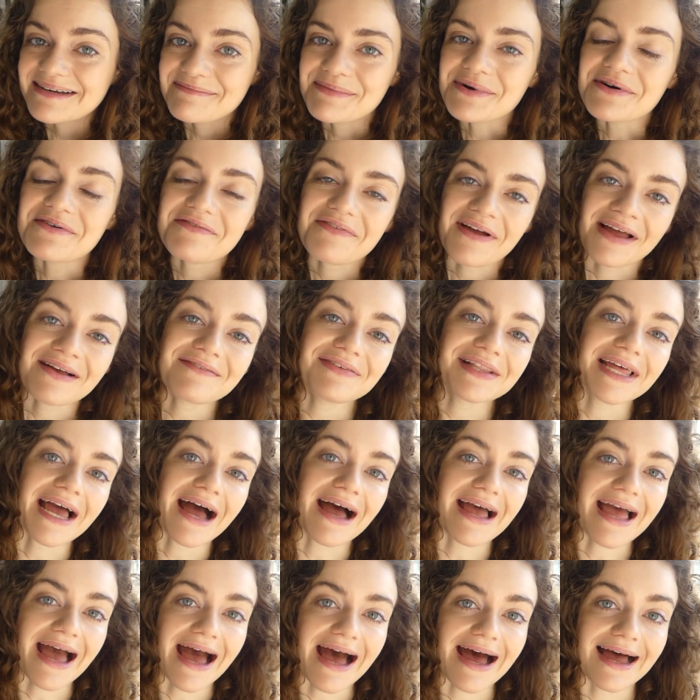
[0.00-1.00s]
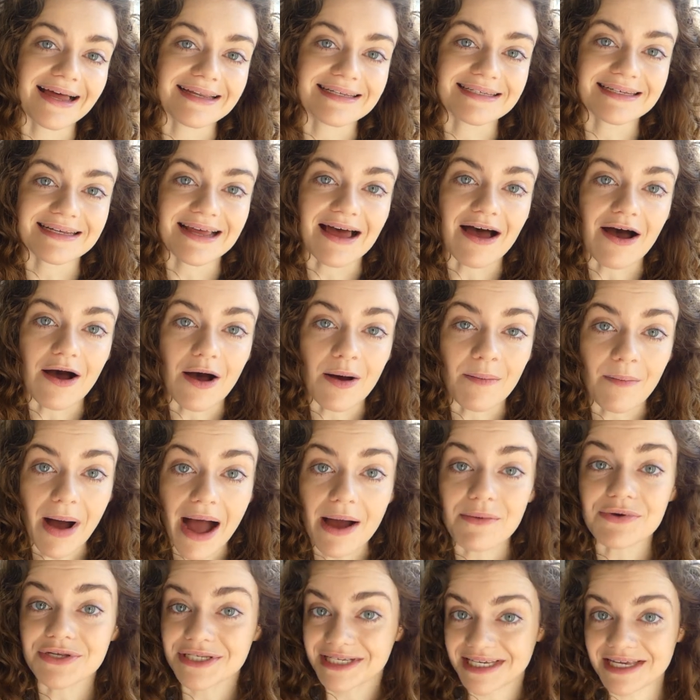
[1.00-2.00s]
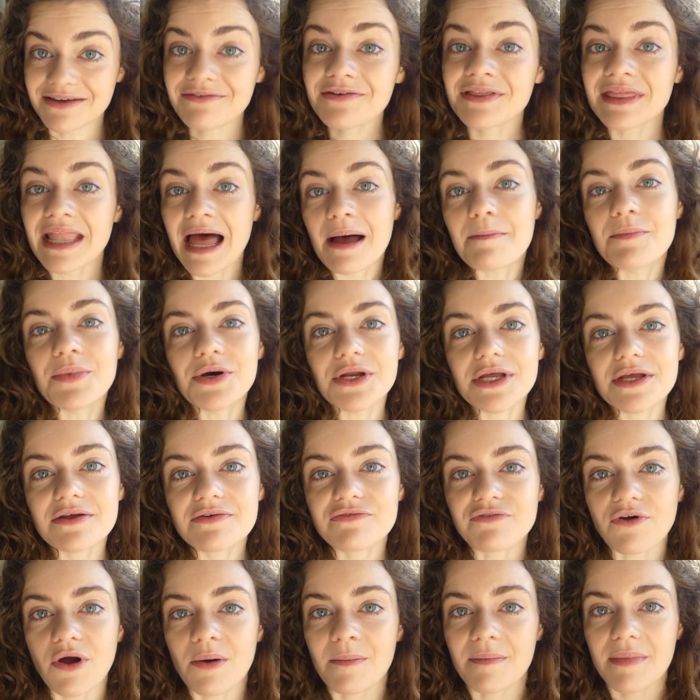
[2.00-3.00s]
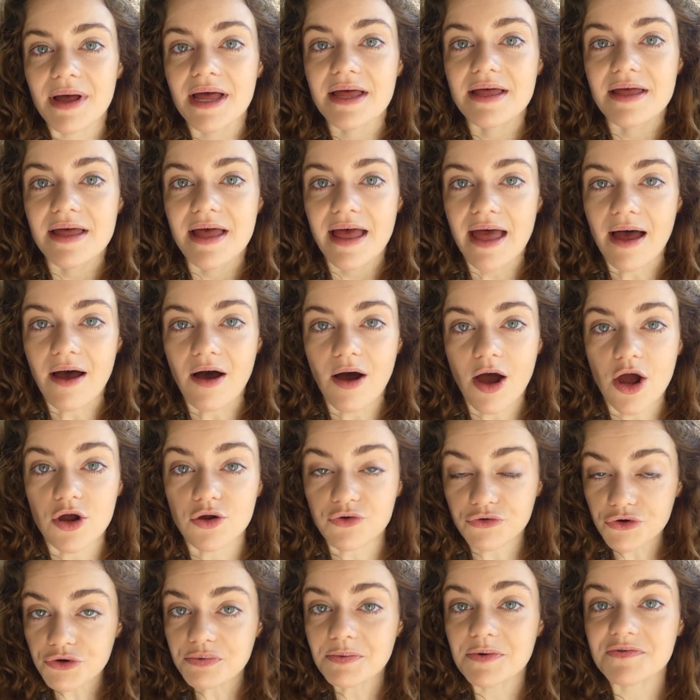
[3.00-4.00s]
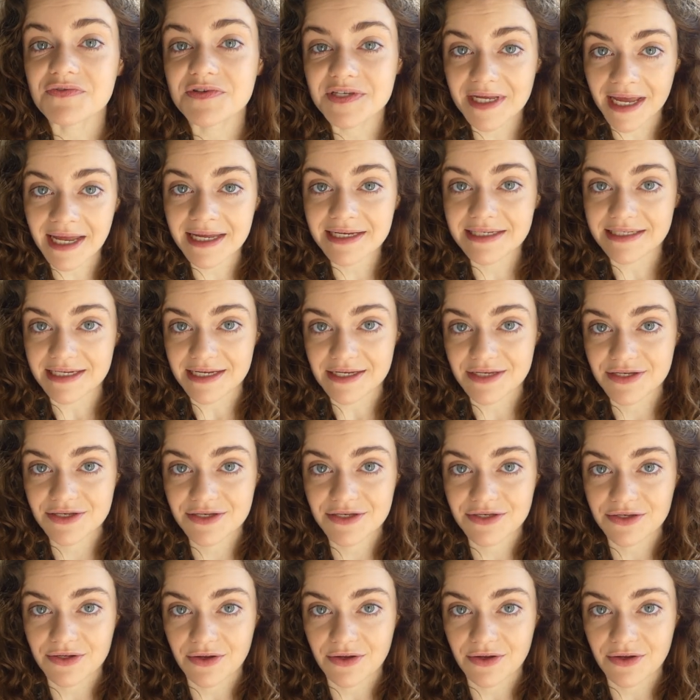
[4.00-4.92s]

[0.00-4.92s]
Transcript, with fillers: But thankfully I had, um, I was given that money from uh, a group of scientists